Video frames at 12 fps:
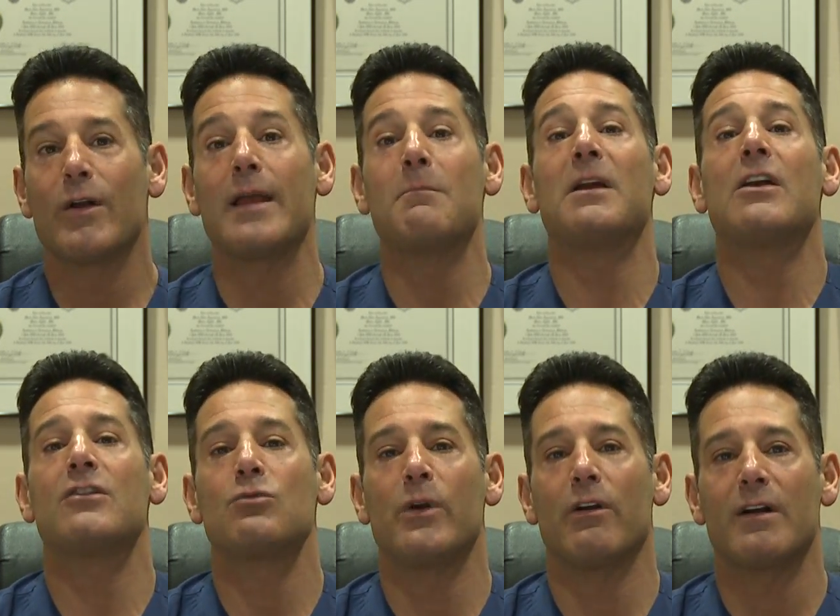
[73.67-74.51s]
okay,
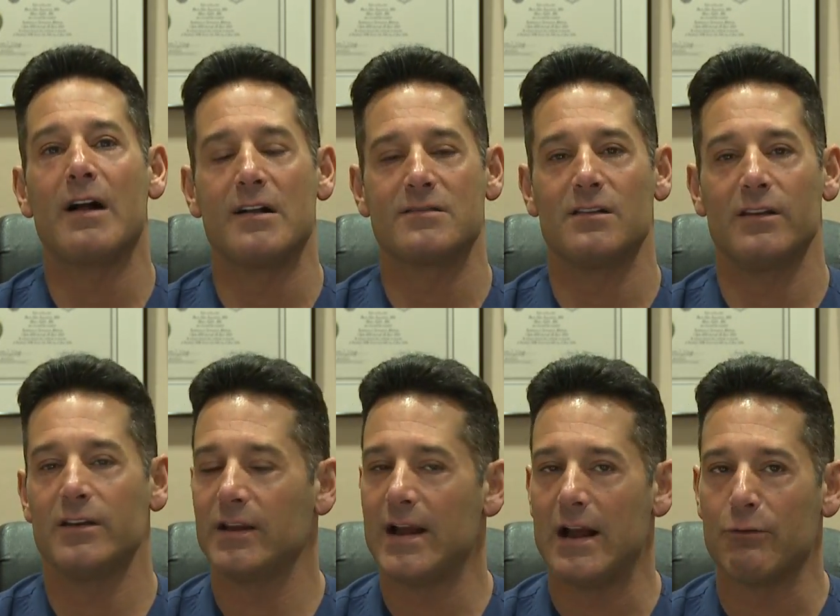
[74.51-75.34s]
because we are
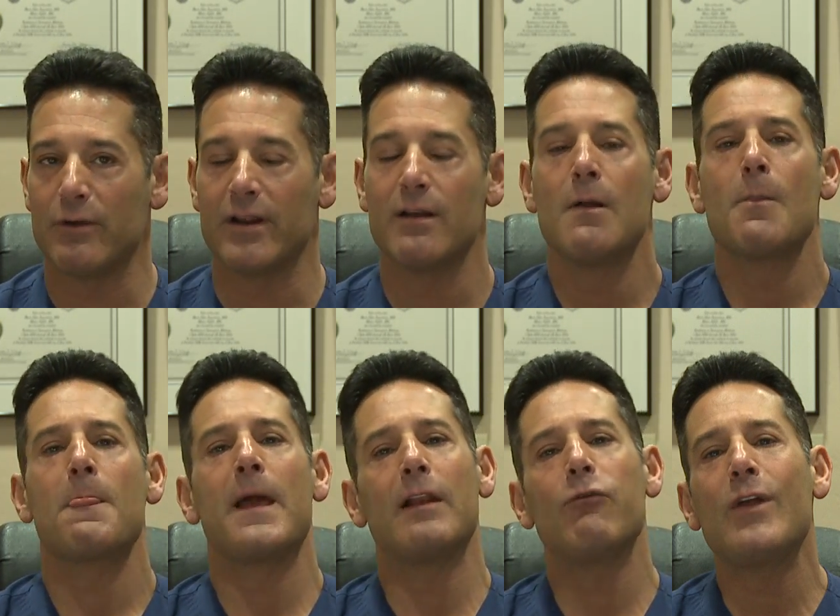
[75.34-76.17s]
constantly dehydrating.
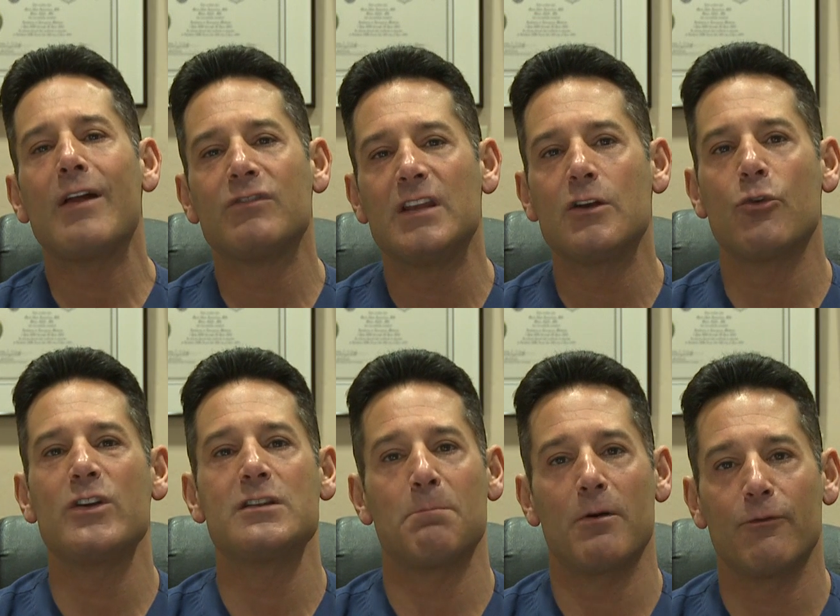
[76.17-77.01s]
And if we have
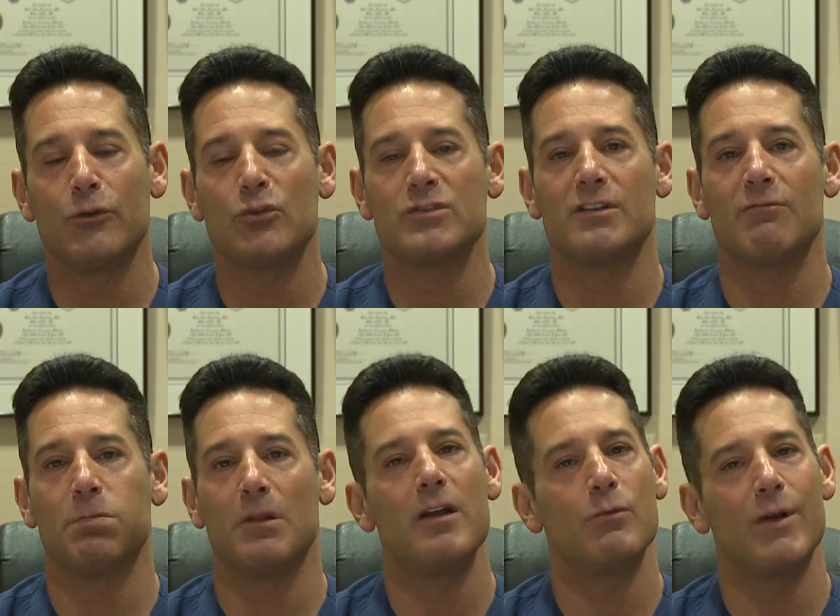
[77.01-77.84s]
decreased perfusion
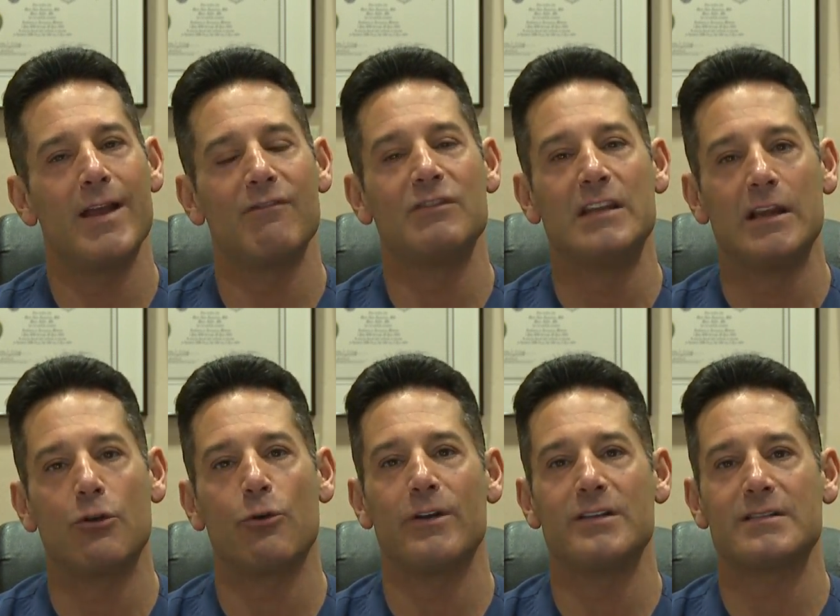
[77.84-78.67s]
of blood, we have
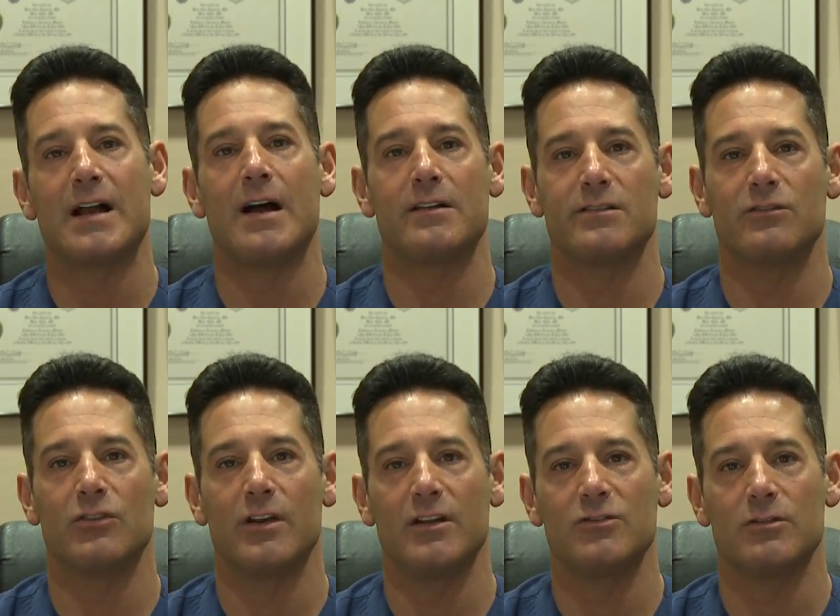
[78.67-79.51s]
decreased
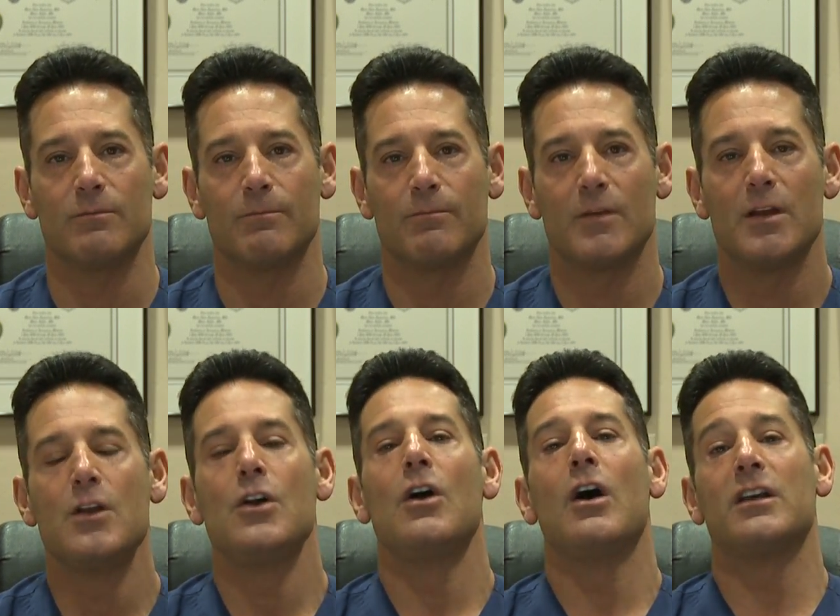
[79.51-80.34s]
oxygenation.
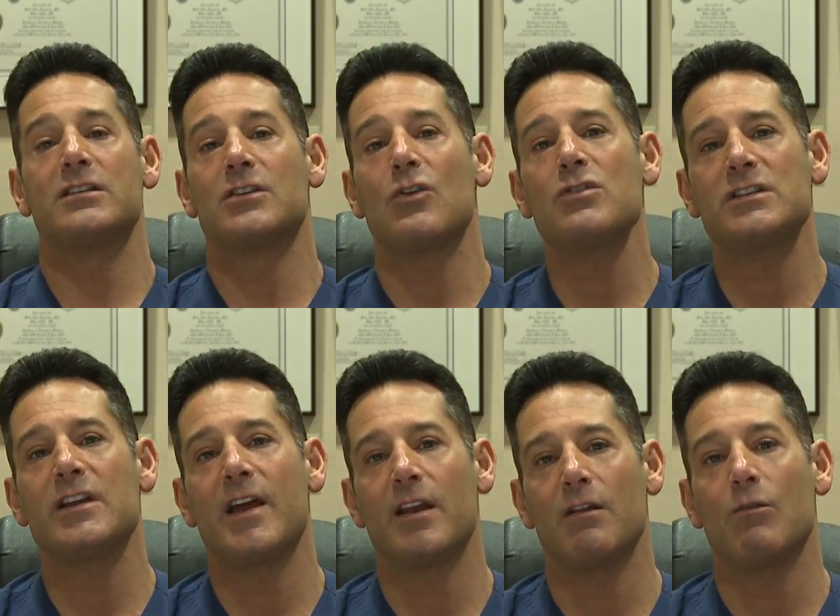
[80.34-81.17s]

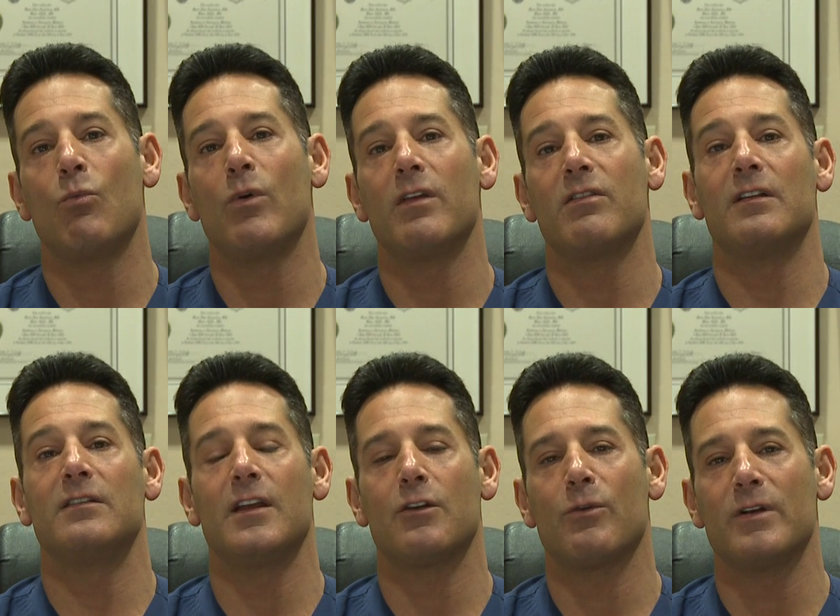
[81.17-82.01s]
Associated with
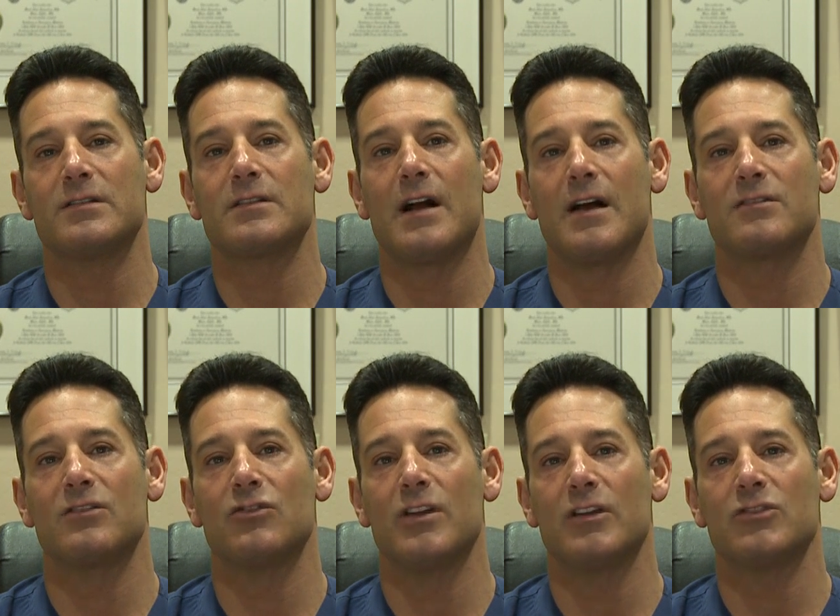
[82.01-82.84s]
decreased
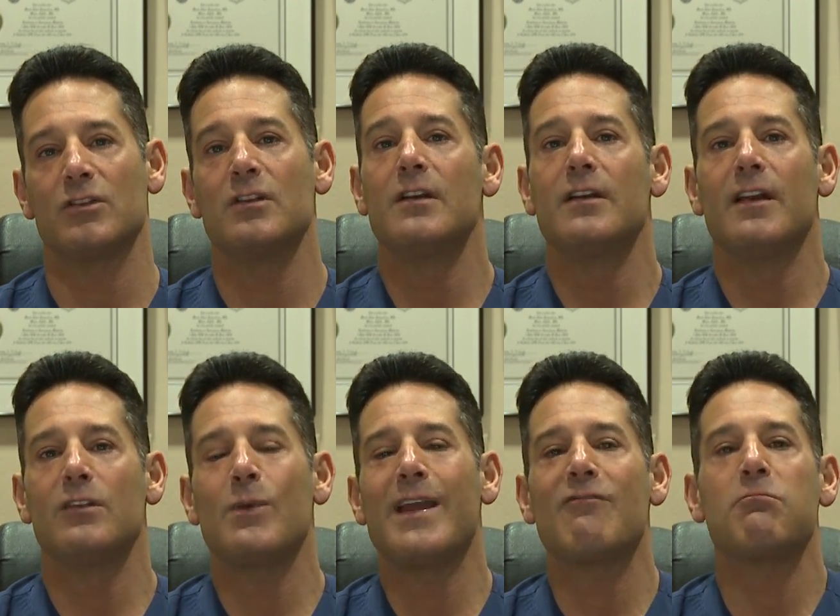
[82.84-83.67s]
oxygenation
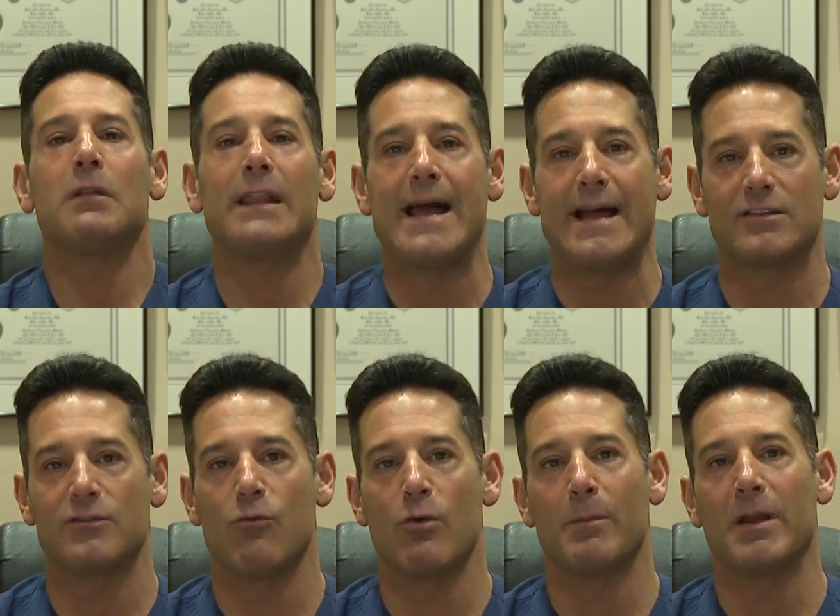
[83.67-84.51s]
is we have
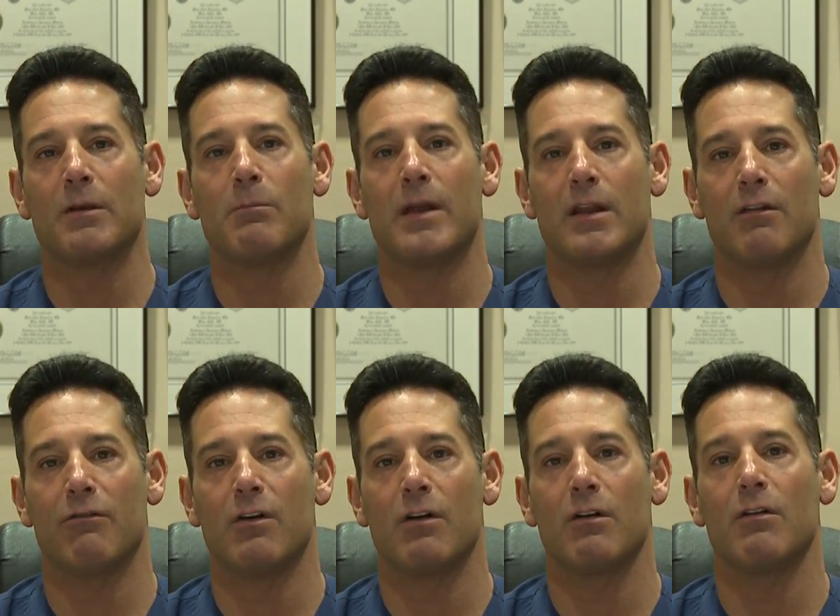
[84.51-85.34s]
plaques forming in many
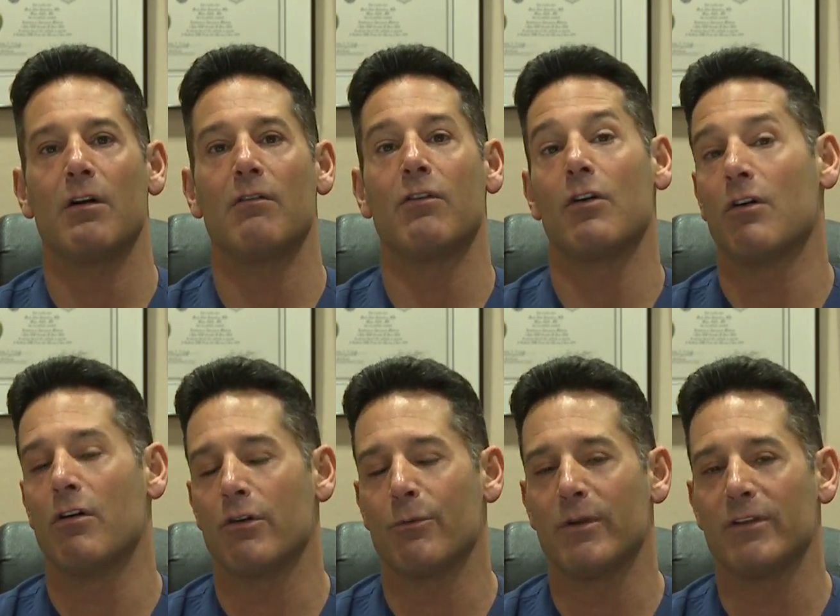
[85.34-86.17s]
of our
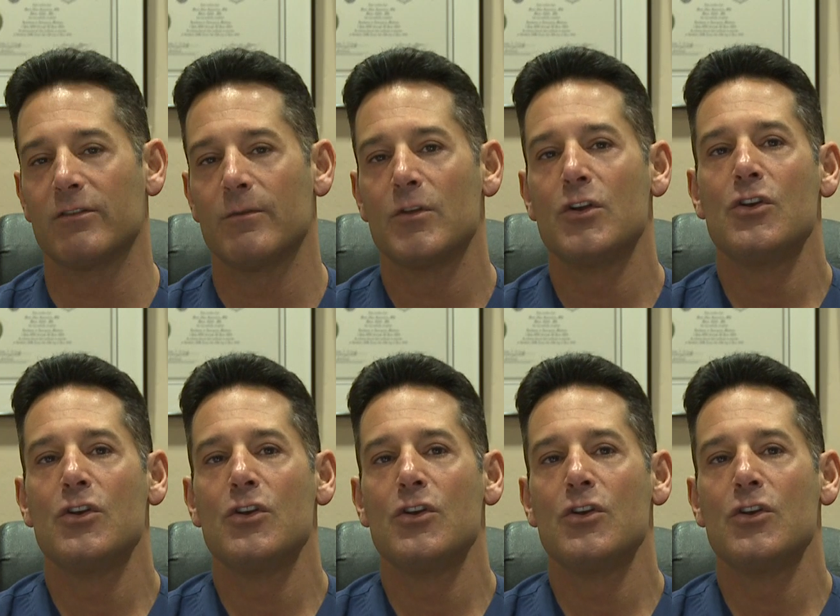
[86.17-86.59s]
arteries.